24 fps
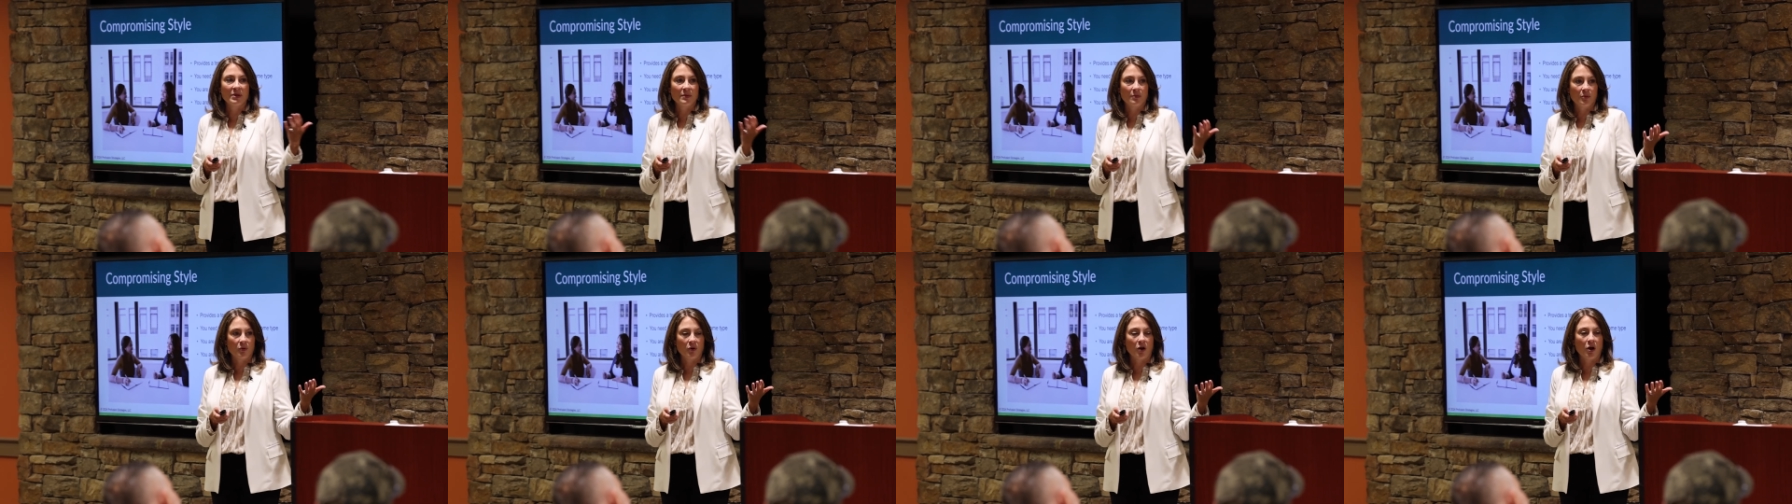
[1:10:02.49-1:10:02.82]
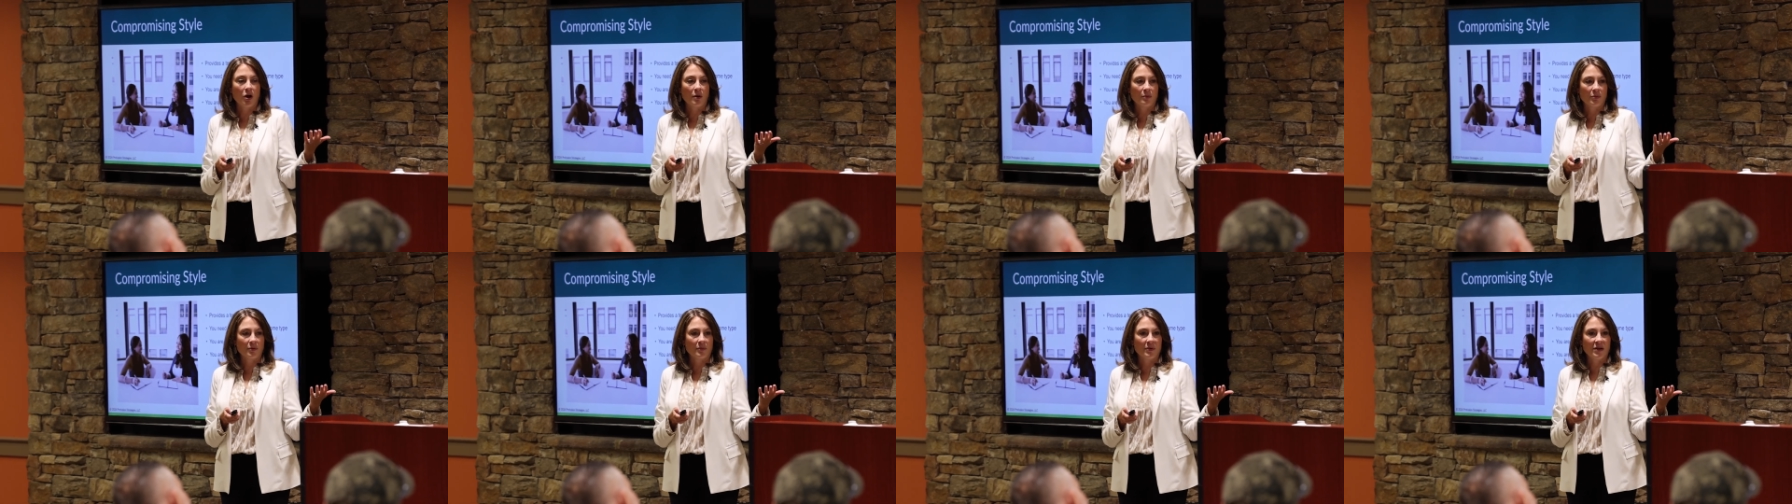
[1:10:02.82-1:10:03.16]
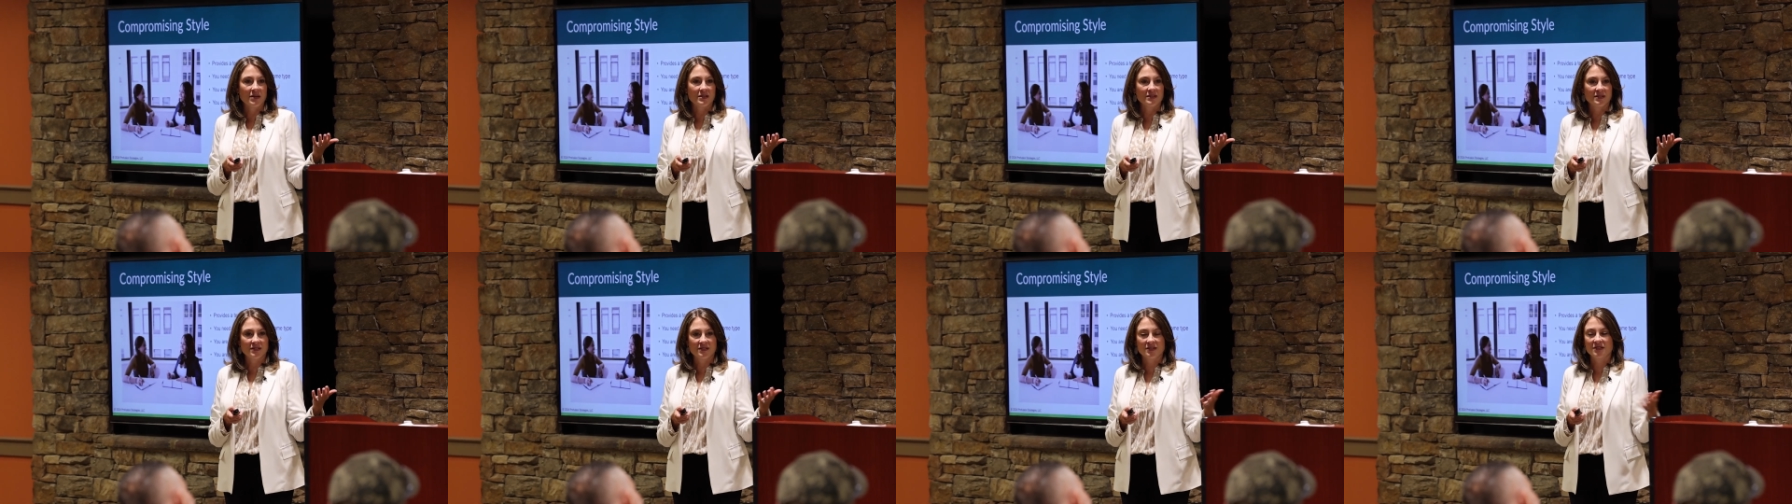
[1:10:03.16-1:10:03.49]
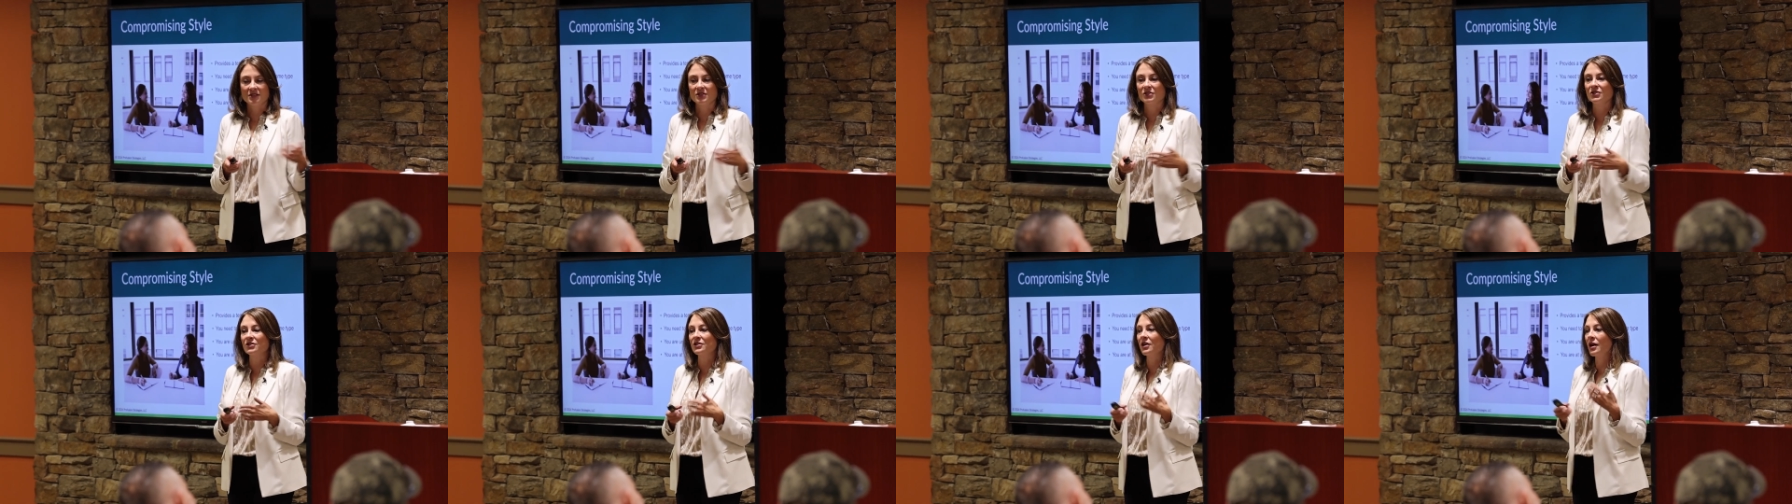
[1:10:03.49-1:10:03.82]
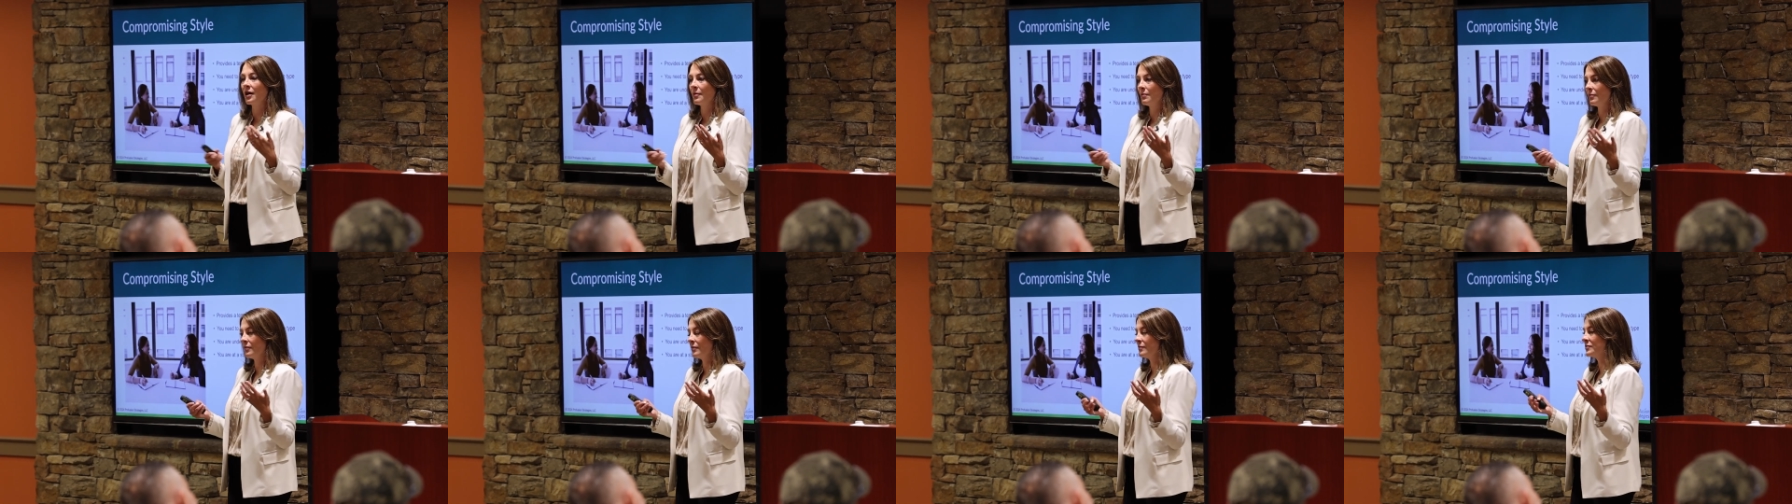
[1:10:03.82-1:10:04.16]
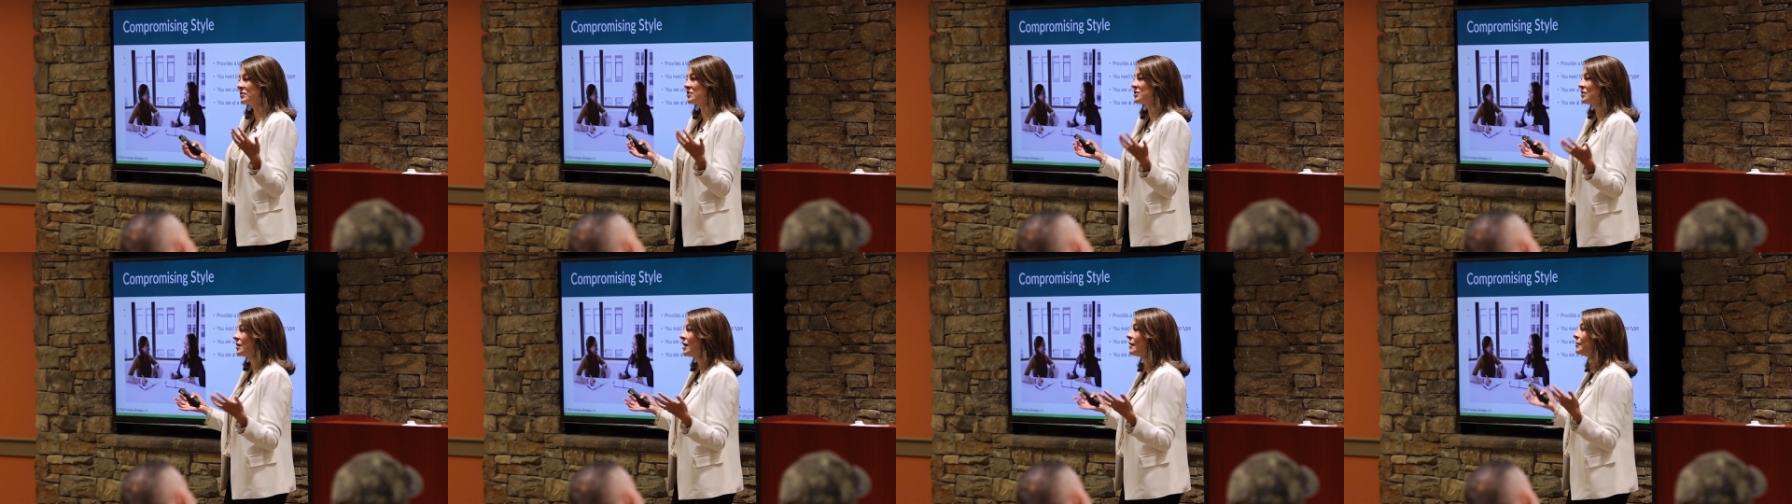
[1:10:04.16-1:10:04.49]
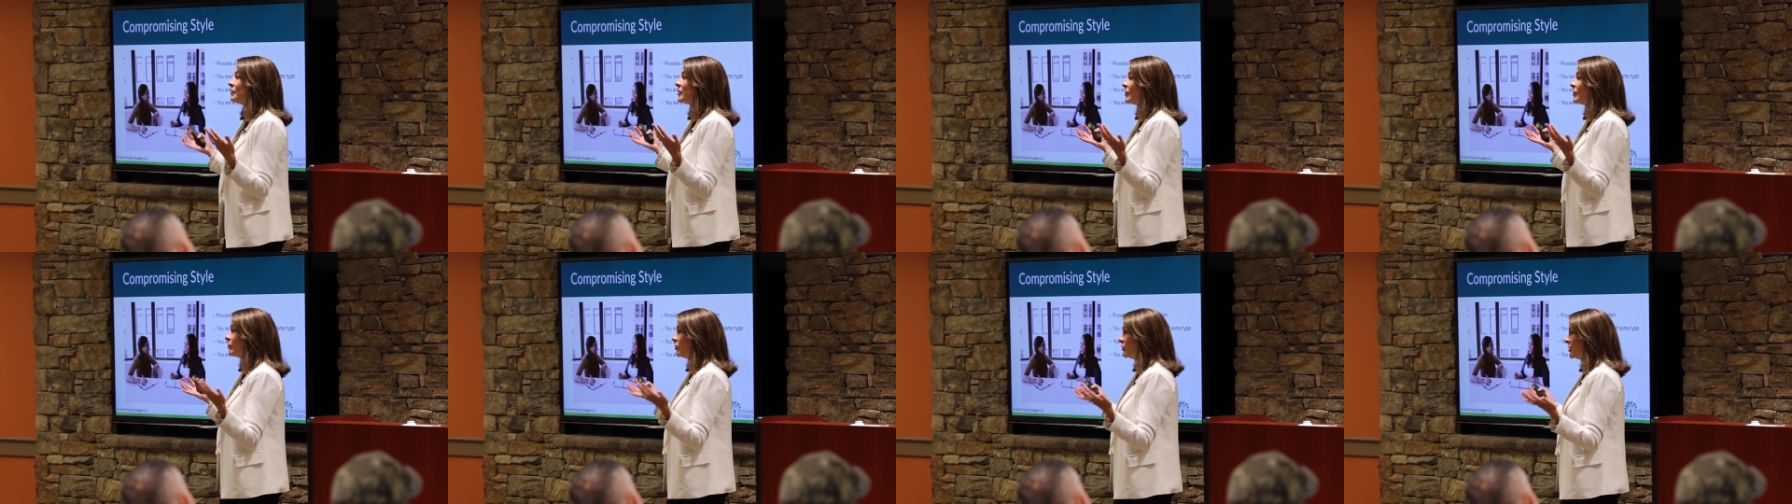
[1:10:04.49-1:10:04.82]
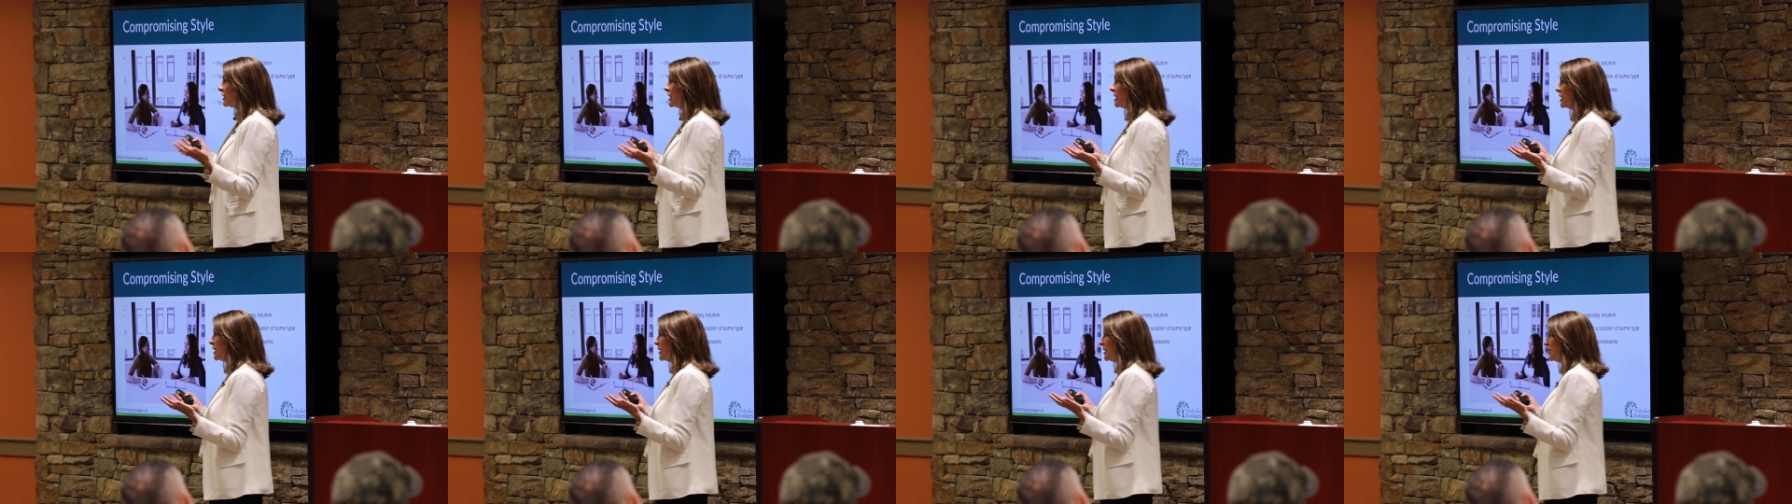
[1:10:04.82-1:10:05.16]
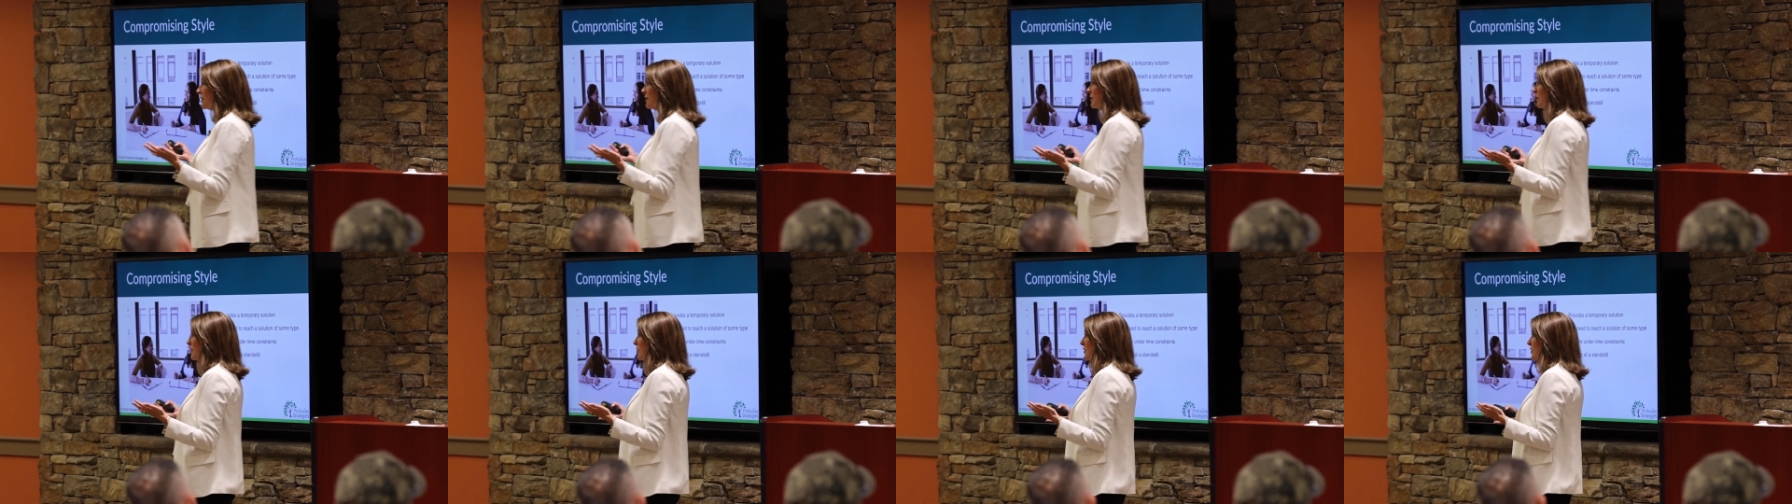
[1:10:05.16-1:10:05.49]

people compromise is to stop stop the bleeding